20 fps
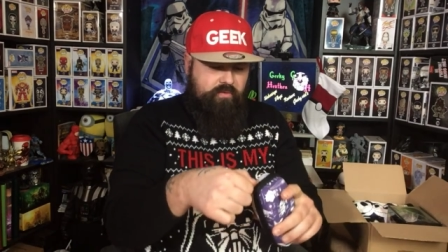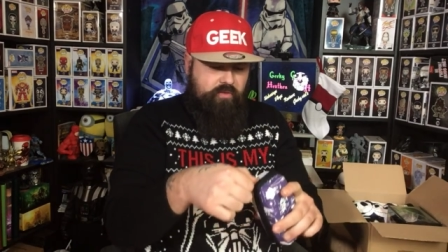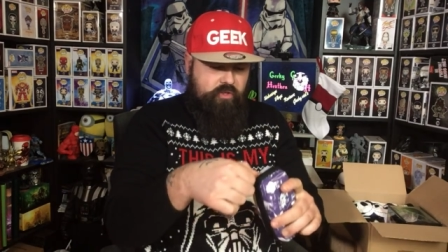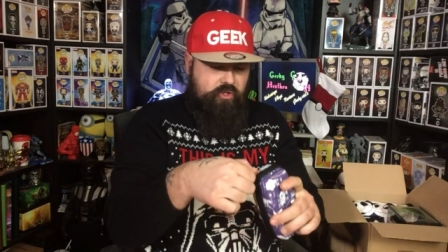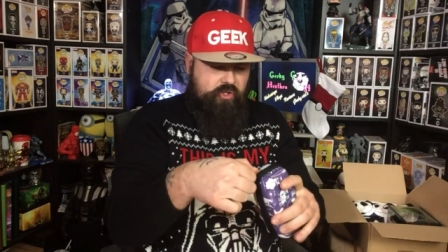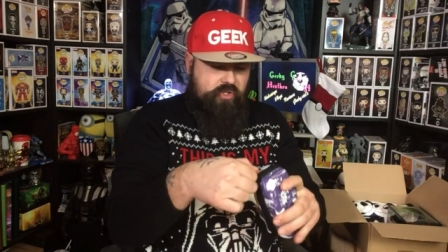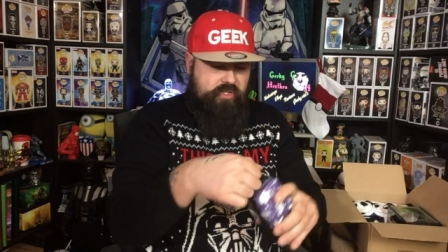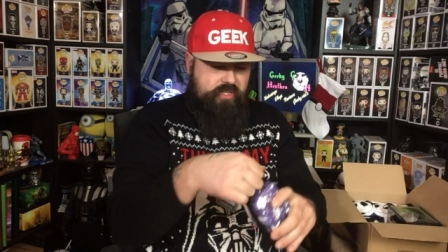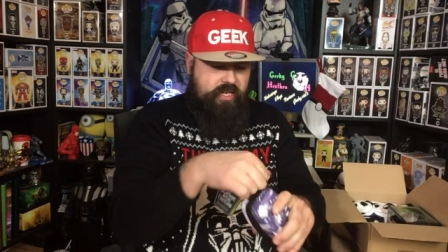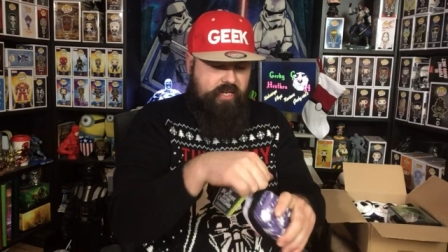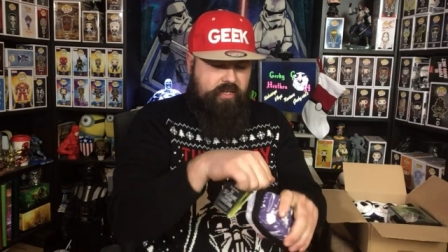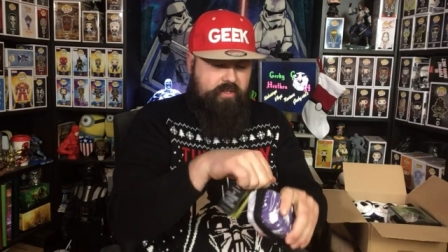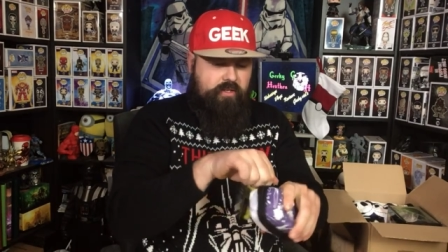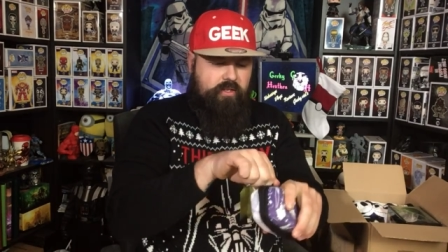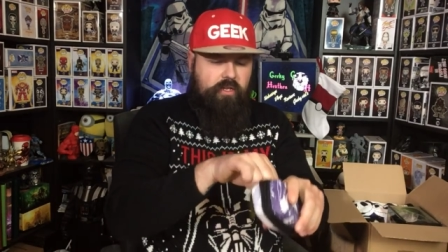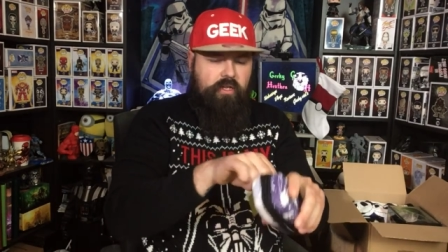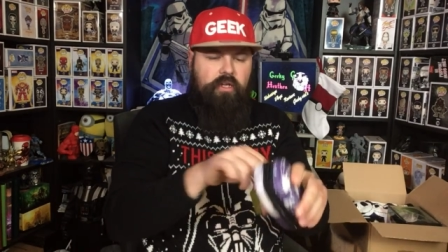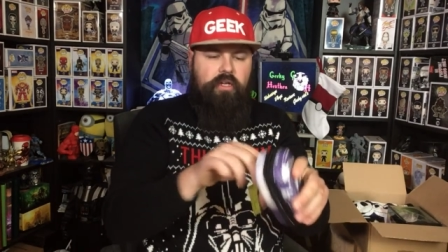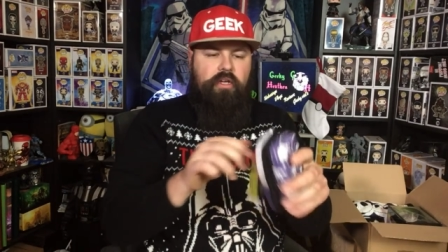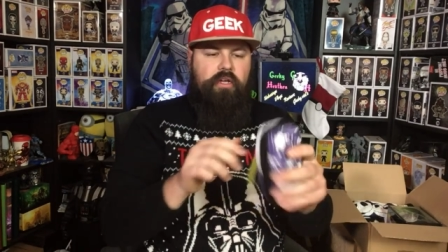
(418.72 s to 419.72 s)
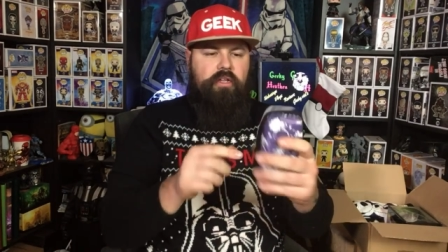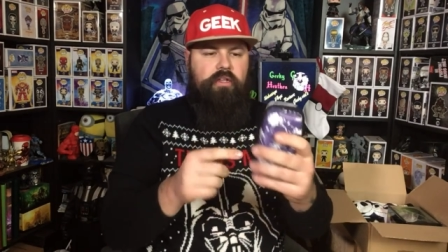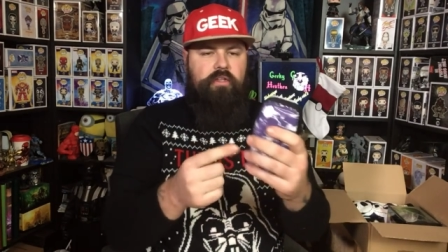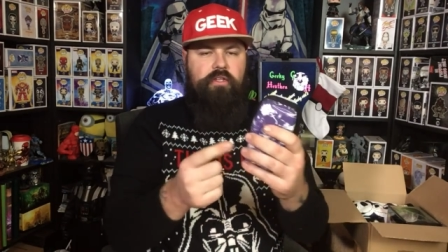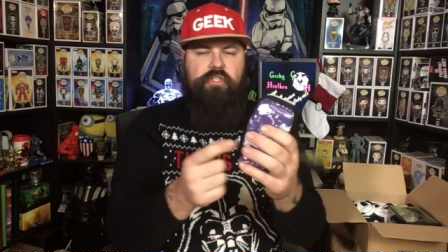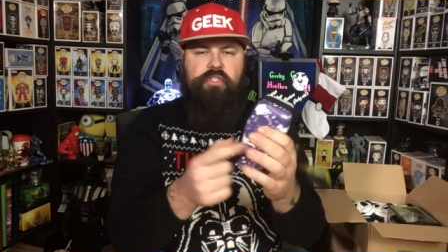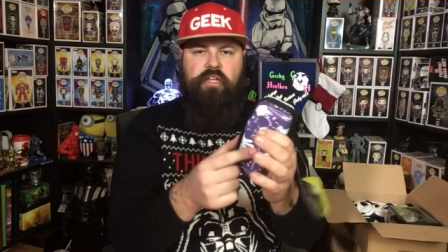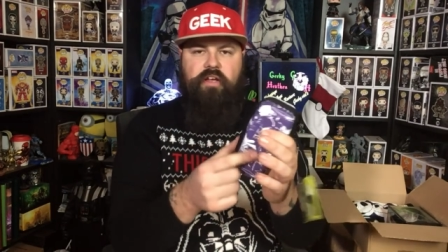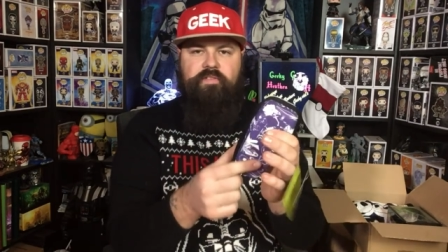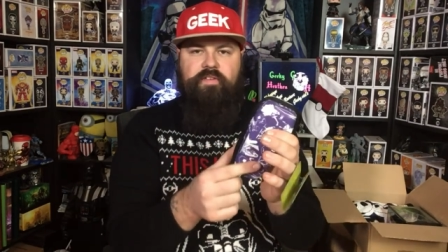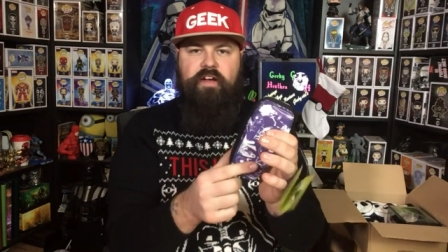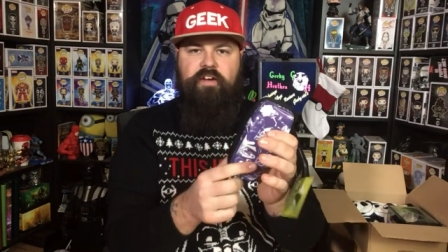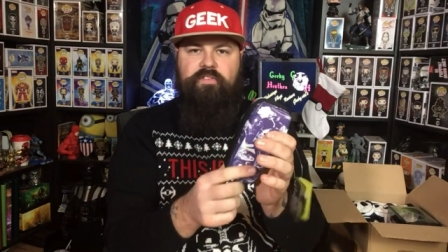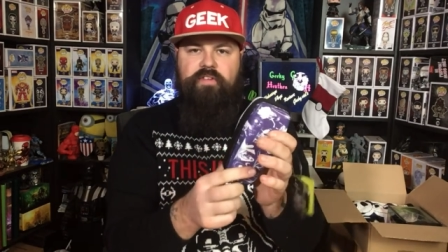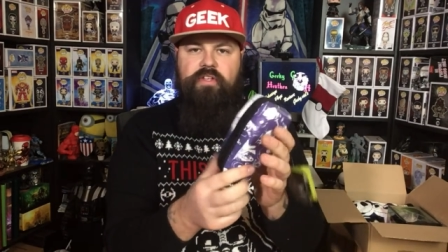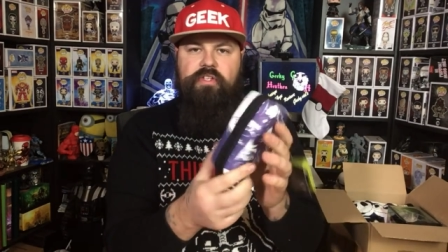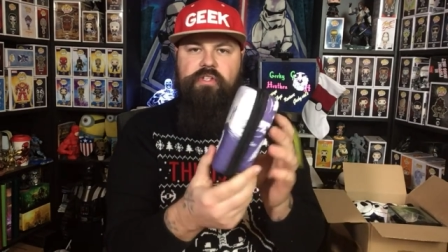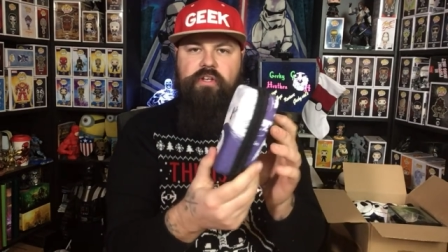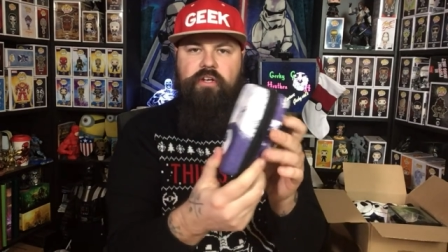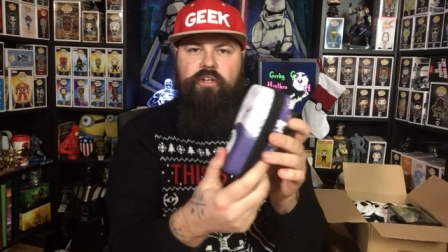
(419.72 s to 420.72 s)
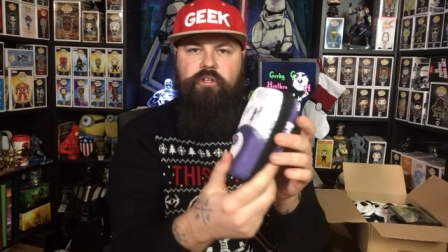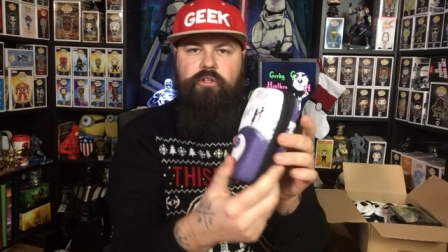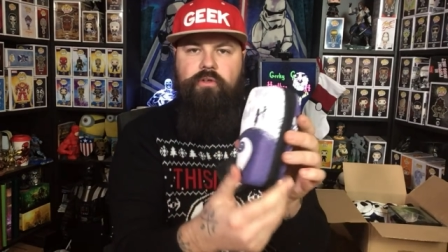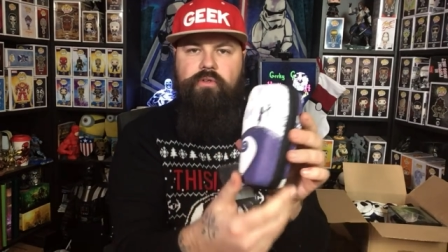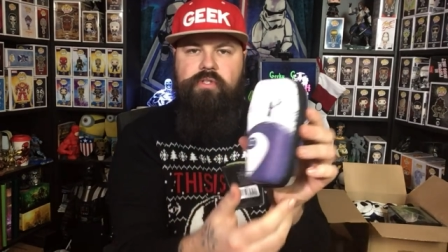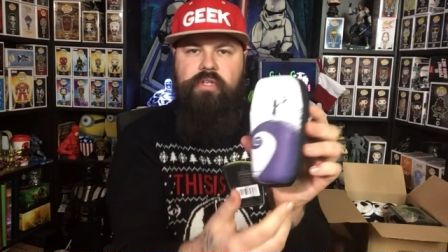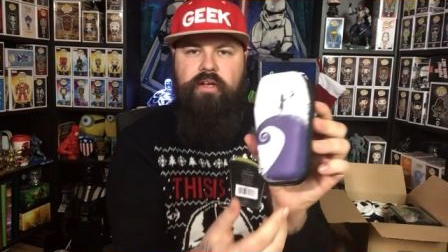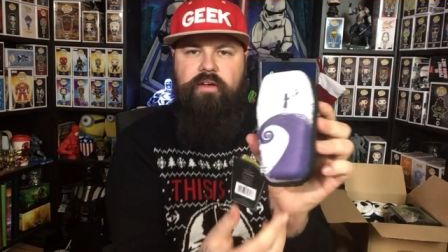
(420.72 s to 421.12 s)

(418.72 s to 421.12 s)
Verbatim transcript: if you just take the stuff out of the inside and use